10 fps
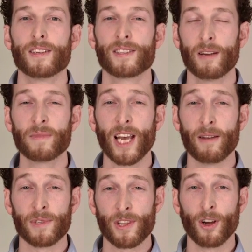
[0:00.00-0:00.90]

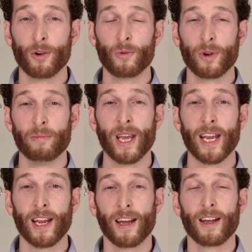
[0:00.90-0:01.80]
Sometimes, though, we
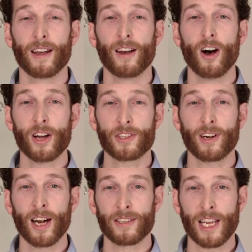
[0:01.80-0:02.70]
may
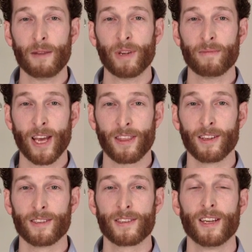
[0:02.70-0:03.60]
alter our taping
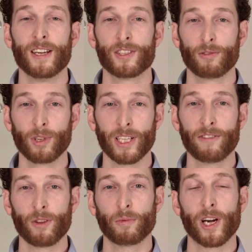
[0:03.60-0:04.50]
methods to
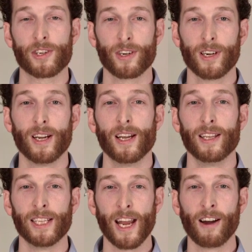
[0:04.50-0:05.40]
relieve the pressure
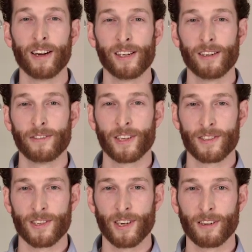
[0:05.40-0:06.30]
in the area of
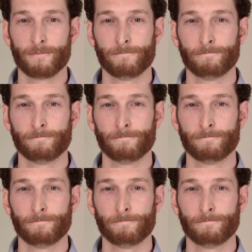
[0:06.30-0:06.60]
concern.